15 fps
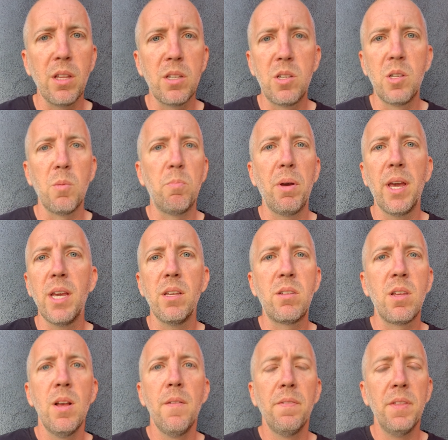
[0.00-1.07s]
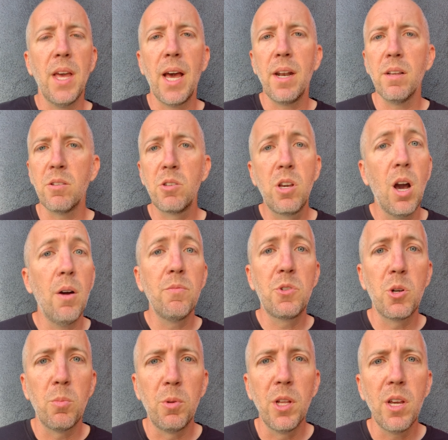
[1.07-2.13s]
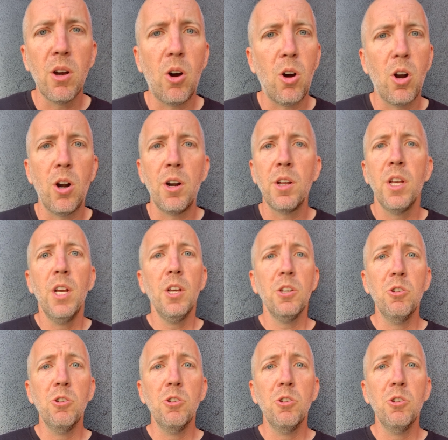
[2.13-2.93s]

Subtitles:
This is a pace that is comfortably hard.